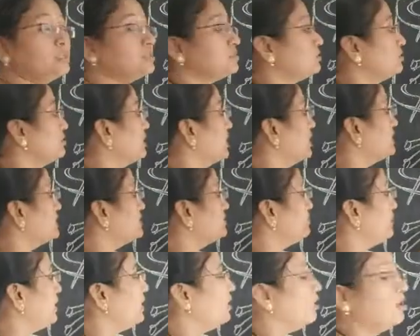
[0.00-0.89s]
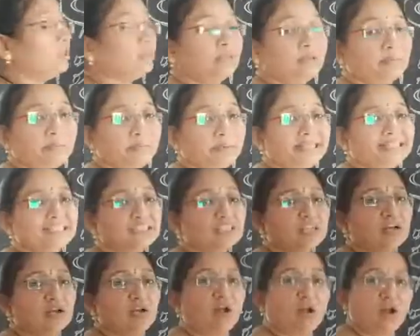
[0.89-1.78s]
So that's why all the pins
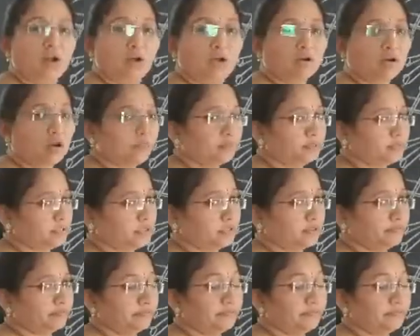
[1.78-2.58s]
are not dropped.